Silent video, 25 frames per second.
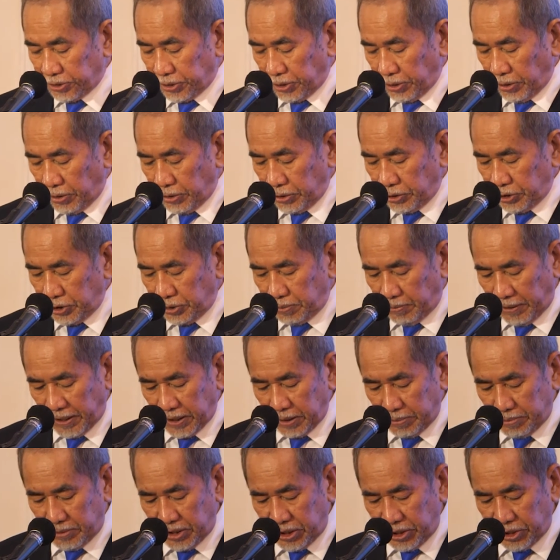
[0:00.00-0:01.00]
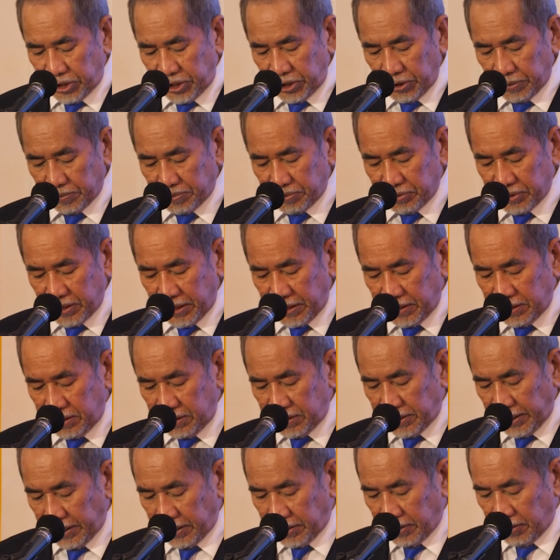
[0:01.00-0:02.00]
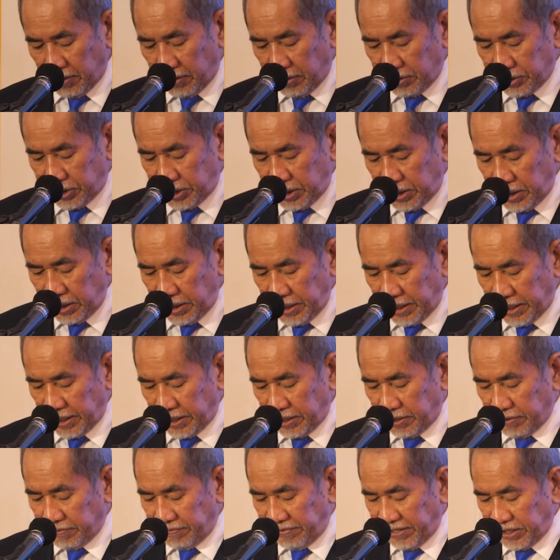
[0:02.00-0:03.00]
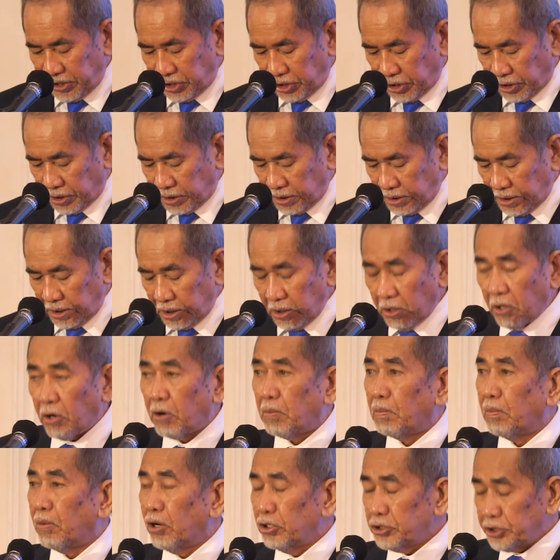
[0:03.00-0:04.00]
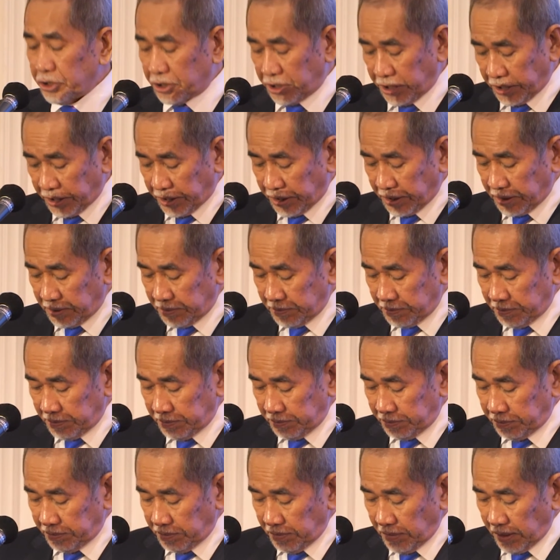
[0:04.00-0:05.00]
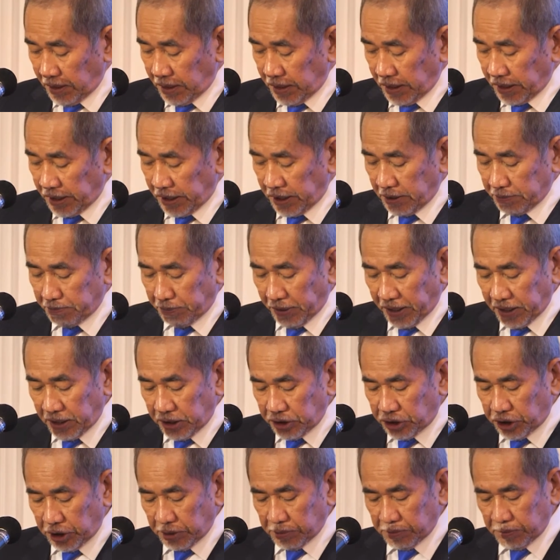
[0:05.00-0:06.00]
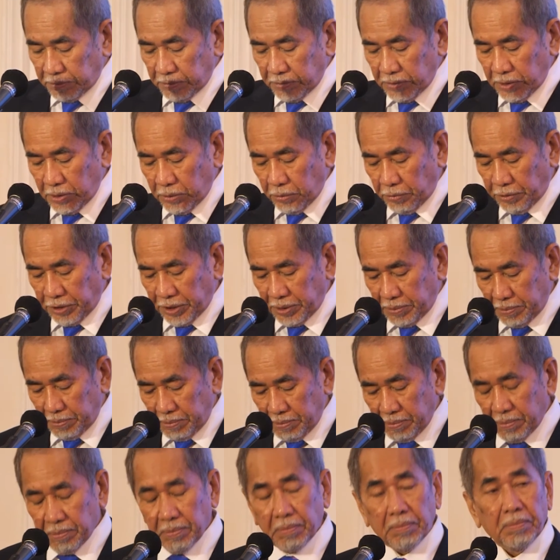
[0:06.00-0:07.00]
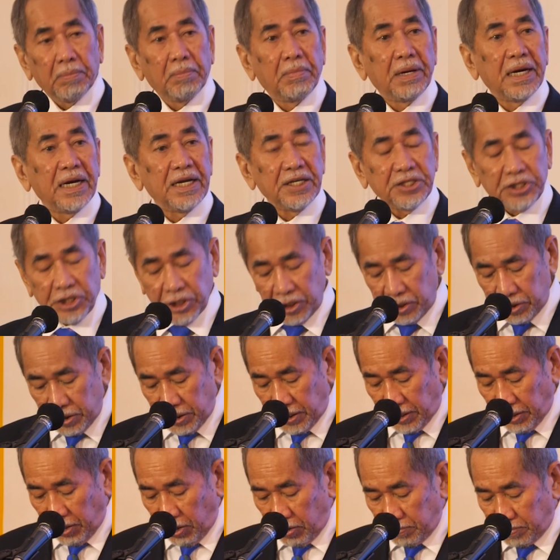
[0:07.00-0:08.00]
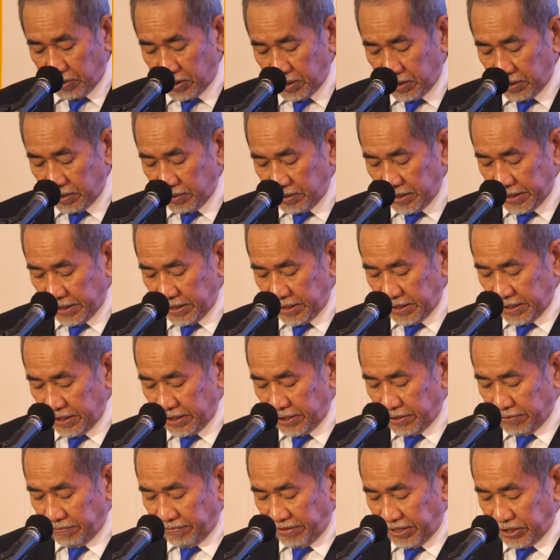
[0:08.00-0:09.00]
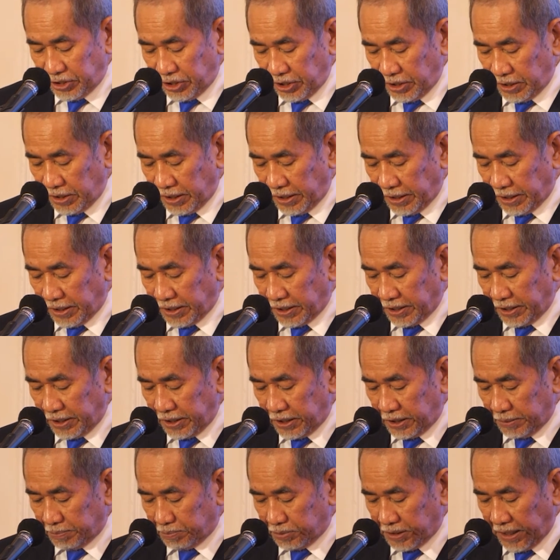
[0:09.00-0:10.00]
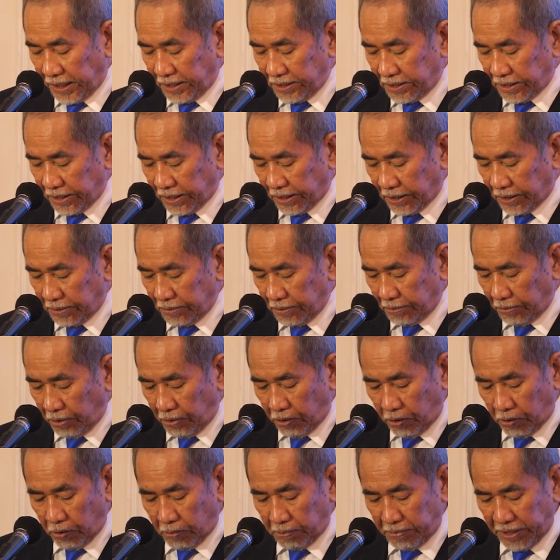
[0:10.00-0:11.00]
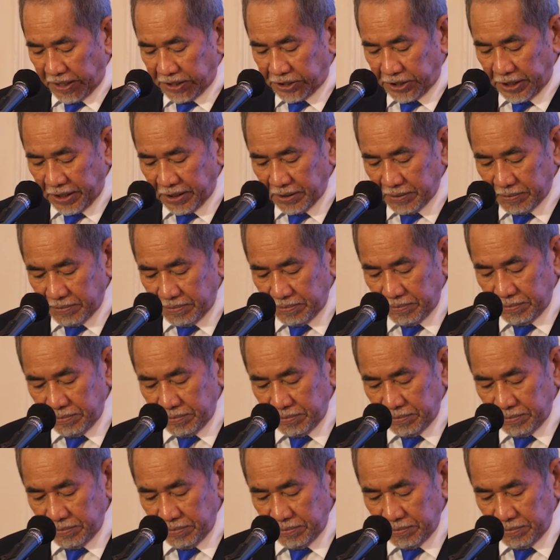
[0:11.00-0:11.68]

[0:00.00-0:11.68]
was launched by the Ministry of Science, Technology and Innovation, or MOSTI, in partnership with Malaysian Global Innovation and Creative Centre, or MAGIC,